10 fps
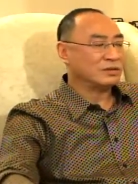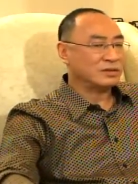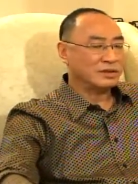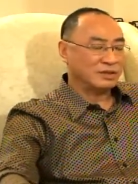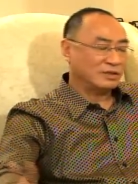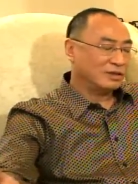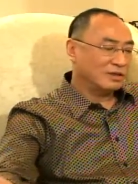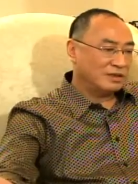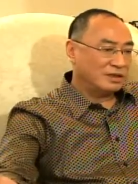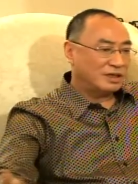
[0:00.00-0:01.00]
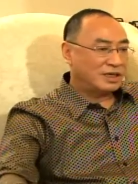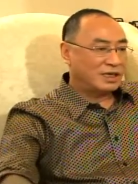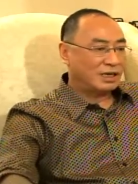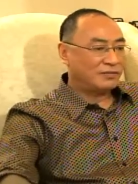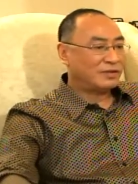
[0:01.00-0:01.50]
dues,
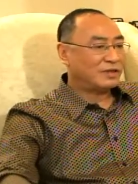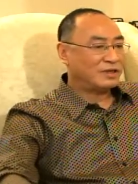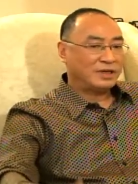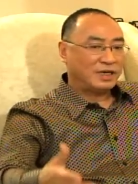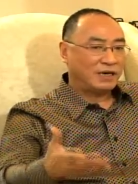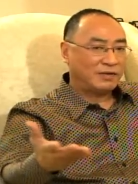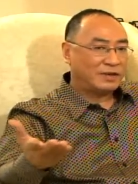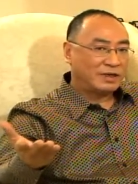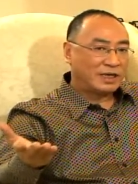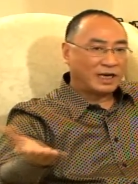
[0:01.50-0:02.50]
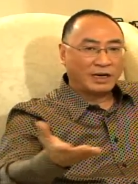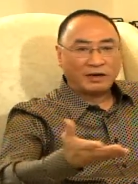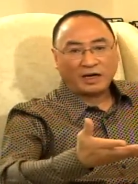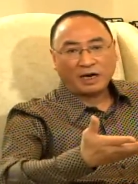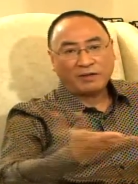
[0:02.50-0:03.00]
how
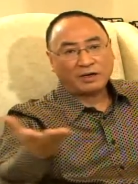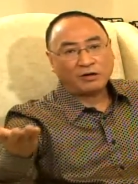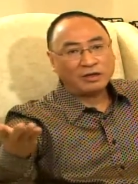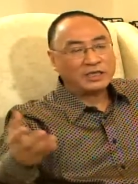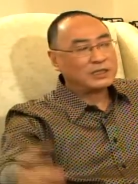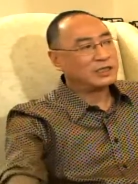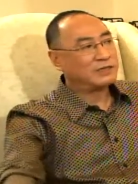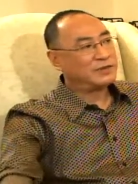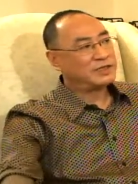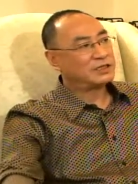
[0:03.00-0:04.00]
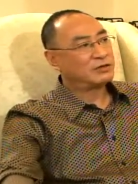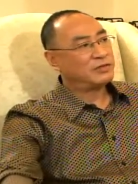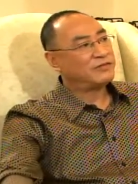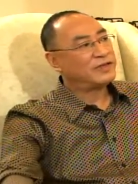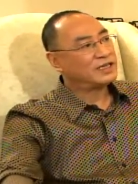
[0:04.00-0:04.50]
are all these services to be
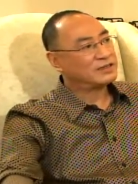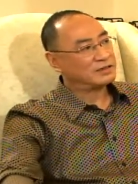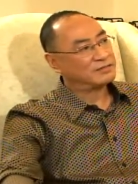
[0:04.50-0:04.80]
financed?